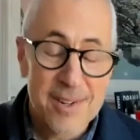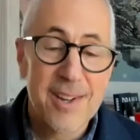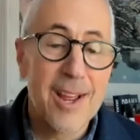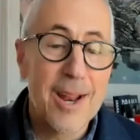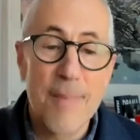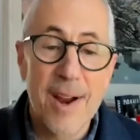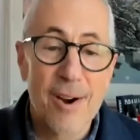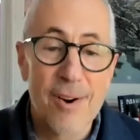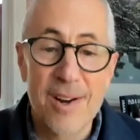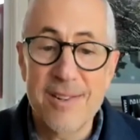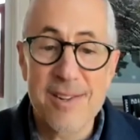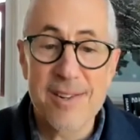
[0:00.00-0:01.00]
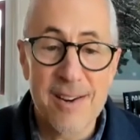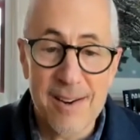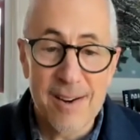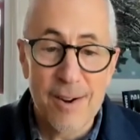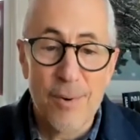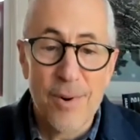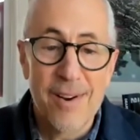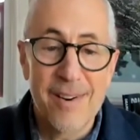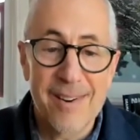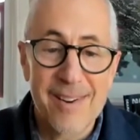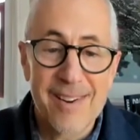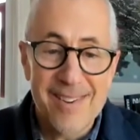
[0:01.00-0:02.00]
and Mary said, go
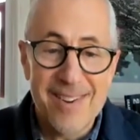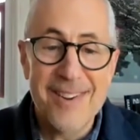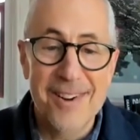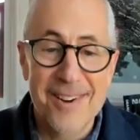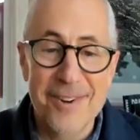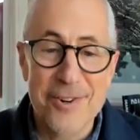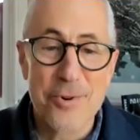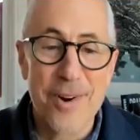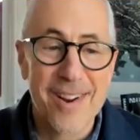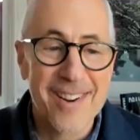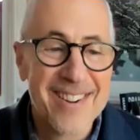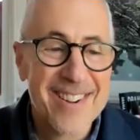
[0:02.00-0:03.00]
on, eat it, enjoy it.